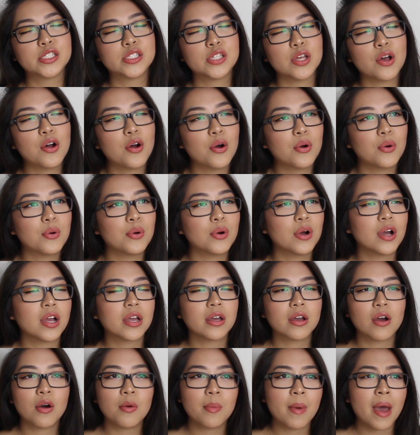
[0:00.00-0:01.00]

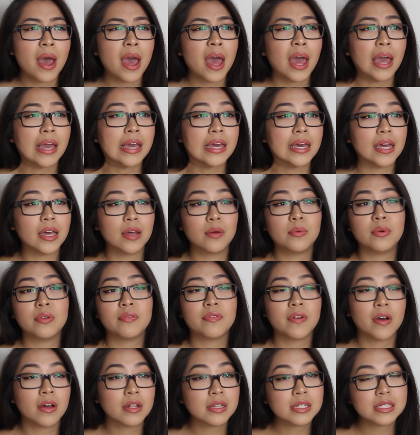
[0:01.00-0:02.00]
So go back and
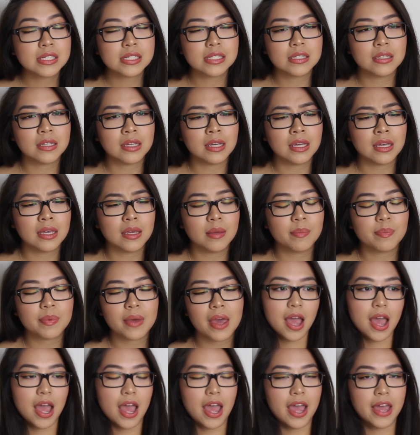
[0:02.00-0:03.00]
we fall asleep.
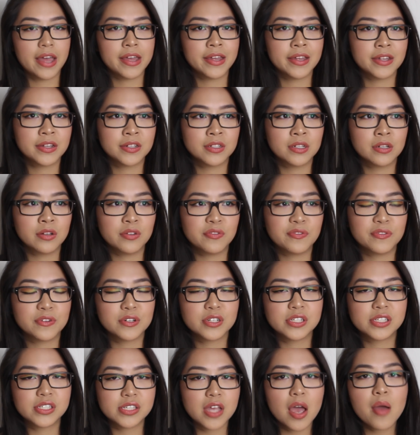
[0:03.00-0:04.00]
And
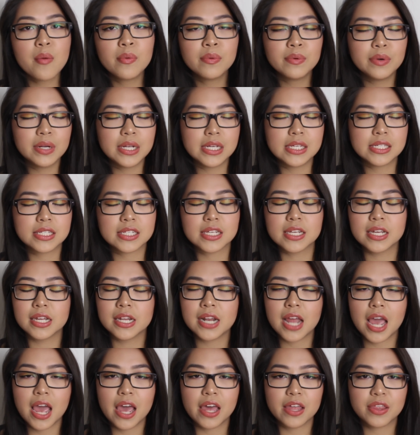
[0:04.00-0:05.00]
for some reason,
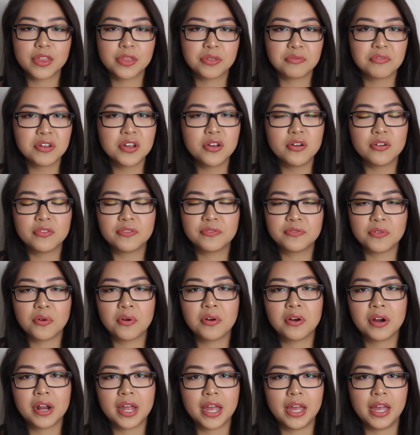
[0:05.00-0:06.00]
at 3 or
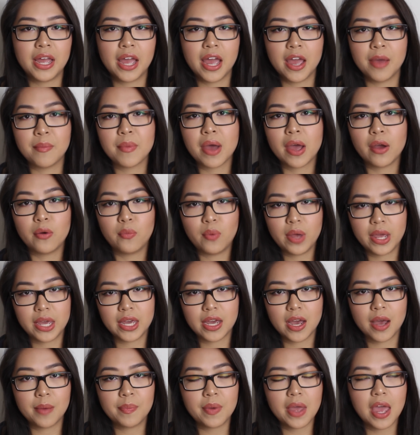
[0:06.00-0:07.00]
4 a.m., I
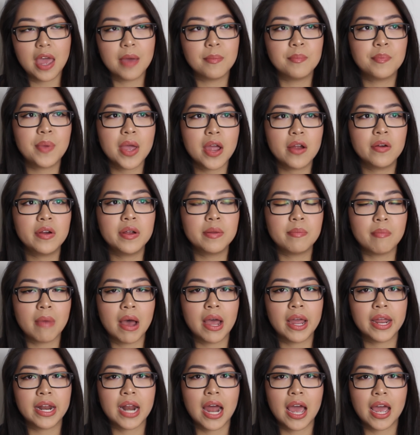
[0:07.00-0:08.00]
wake up. And bear in
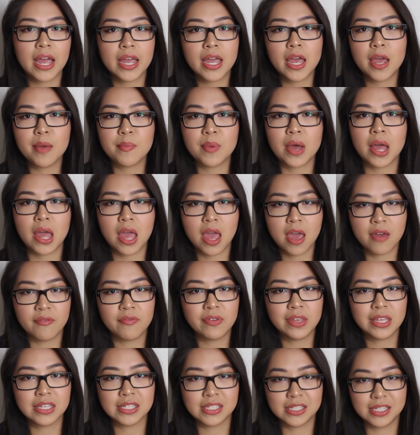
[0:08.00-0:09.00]
mind, I am a
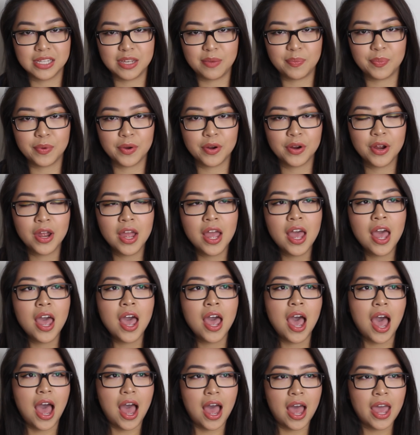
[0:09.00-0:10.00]
heavy sleeper.
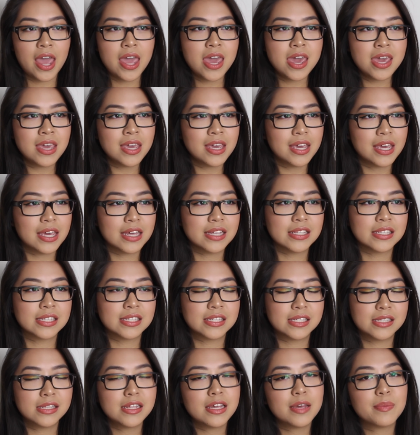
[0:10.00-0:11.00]
I can
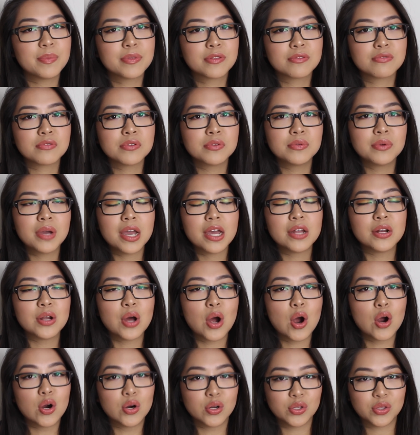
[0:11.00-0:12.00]
sleep through
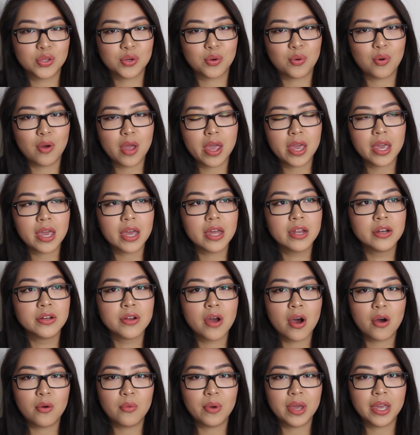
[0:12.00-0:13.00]
an earthquake
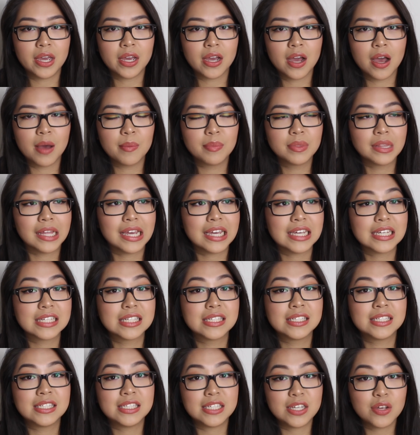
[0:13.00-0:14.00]
and not wake up. Like,
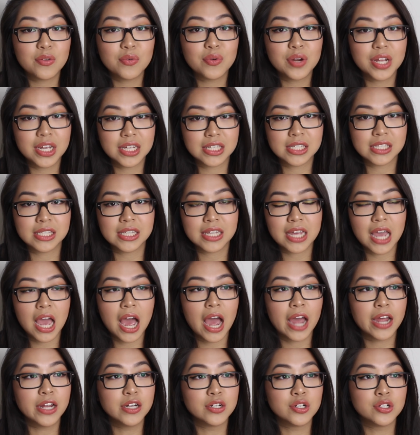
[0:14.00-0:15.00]

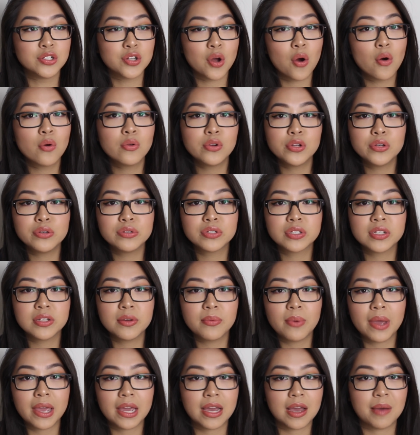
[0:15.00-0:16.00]
seriously. I don't
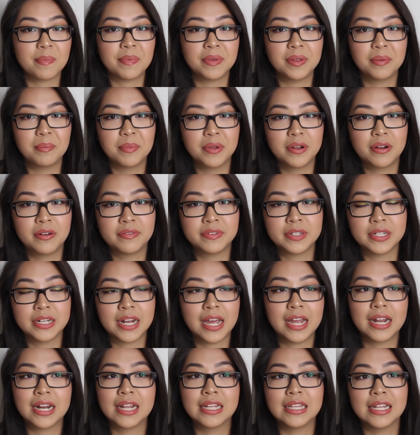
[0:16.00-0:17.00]
usually wake up in the middle of the
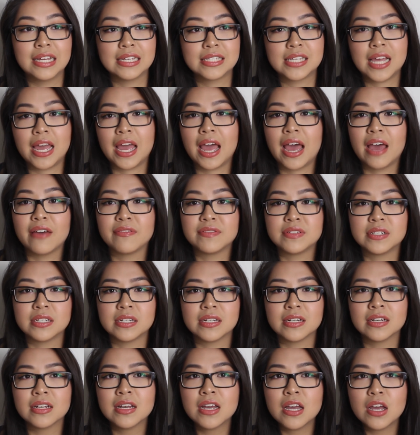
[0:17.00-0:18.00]
night unless I have
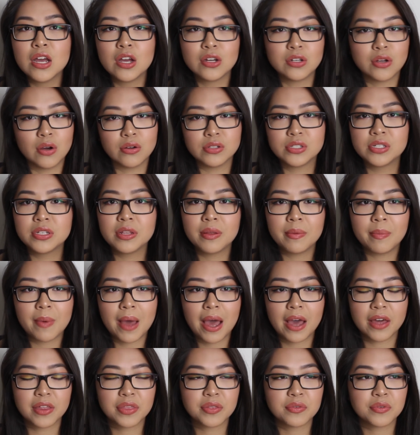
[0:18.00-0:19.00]
to go to the
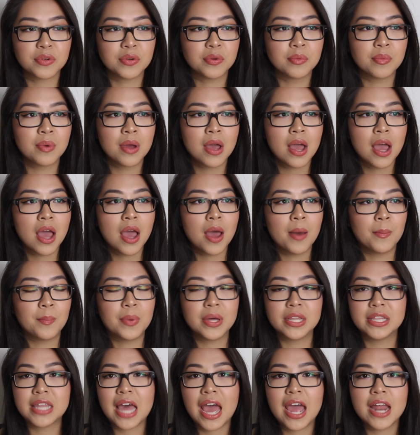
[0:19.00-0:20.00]
bathroom.
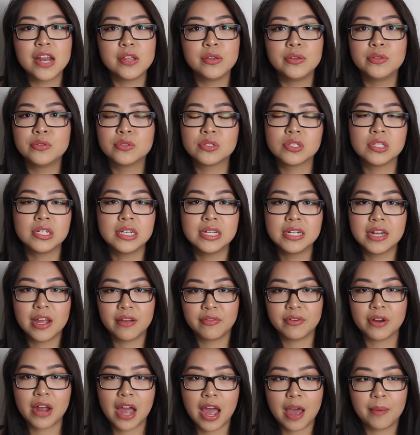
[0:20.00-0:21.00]
But that usually
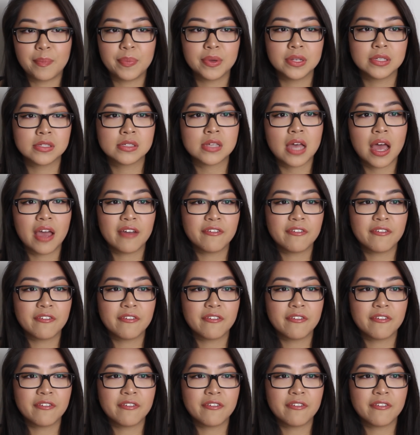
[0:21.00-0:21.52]
never happens.